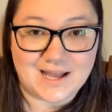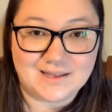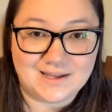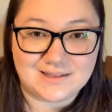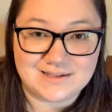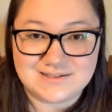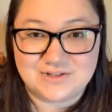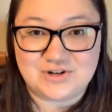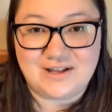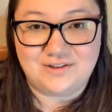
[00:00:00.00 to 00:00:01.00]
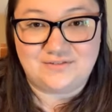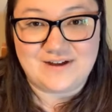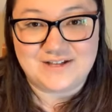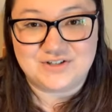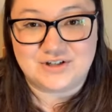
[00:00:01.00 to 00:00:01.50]
I like things that dry a little
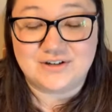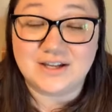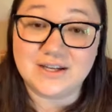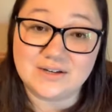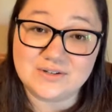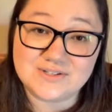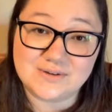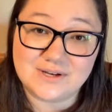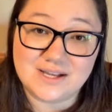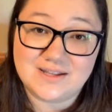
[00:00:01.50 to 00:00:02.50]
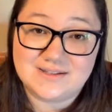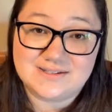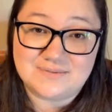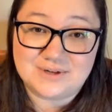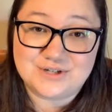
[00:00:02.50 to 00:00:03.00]
faster. In Arizona, in the
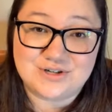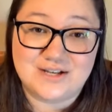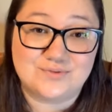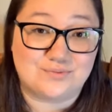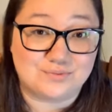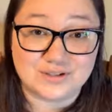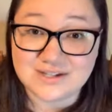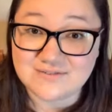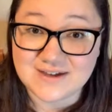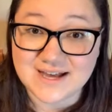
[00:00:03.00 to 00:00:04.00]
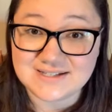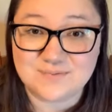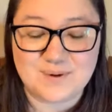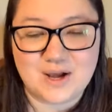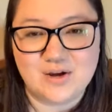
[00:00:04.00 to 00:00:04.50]
summer, it dries really
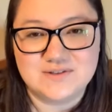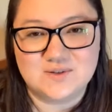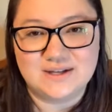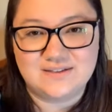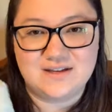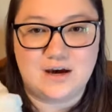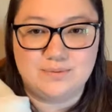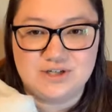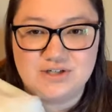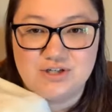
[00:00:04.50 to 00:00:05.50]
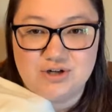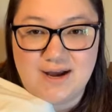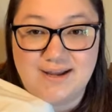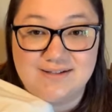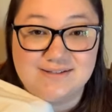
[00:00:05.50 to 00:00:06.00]
fast, but I also like the option to
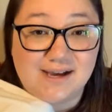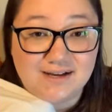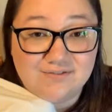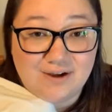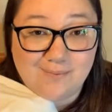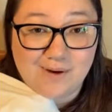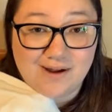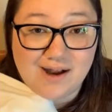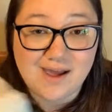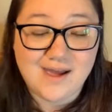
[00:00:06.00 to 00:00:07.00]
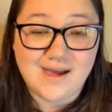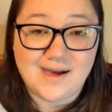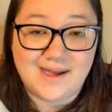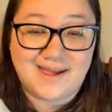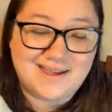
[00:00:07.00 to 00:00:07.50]
dry inside if I want
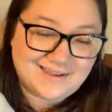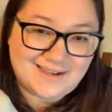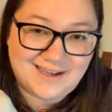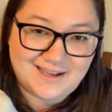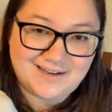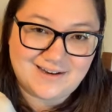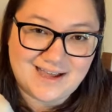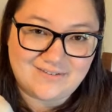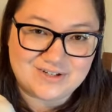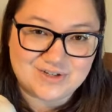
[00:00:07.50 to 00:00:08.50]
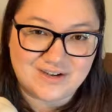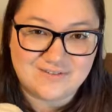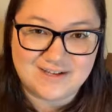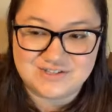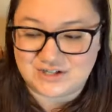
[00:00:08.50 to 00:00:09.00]
and have it dry
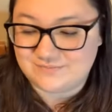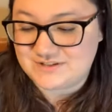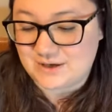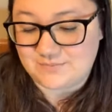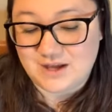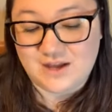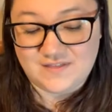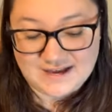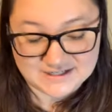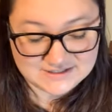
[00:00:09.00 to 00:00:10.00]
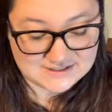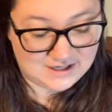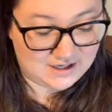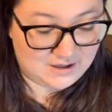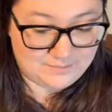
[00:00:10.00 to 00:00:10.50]
faster. So that is
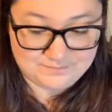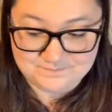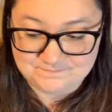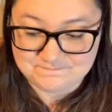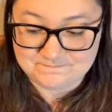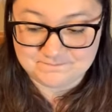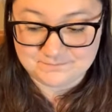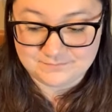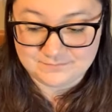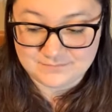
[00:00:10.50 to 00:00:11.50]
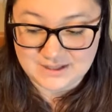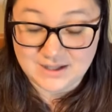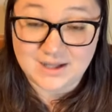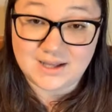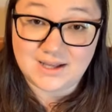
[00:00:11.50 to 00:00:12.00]
um,
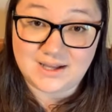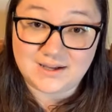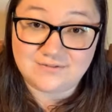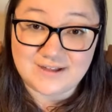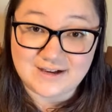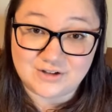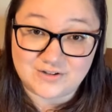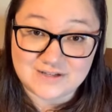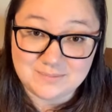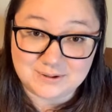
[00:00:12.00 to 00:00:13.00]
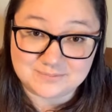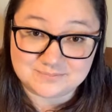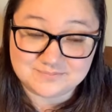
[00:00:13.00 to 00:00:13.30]
a flat cloth diaper.